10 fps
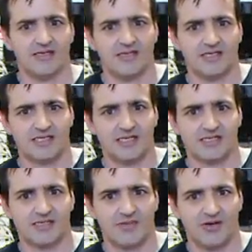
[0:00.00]
this as
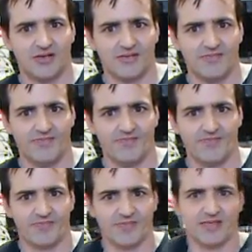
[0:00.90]
the bottom,
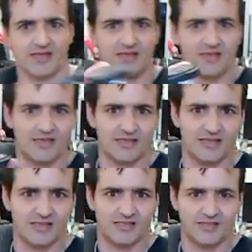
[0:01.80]
like this,